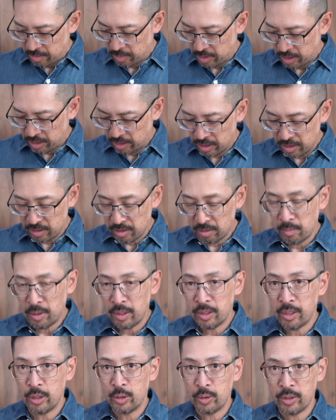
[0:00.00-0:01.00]
But it doesn't
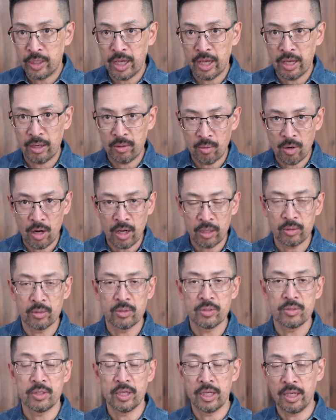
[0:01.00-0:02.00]
mean that you can't rock
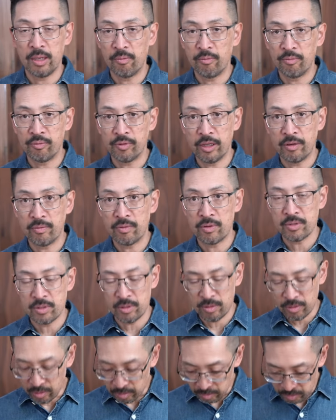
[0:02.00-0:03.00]
those same flavors at
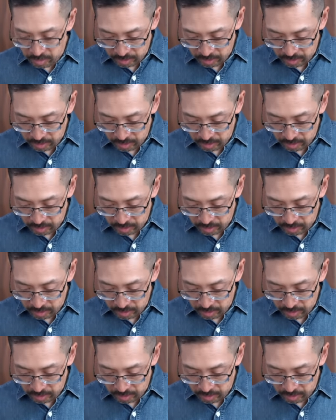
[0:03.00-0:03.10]
home.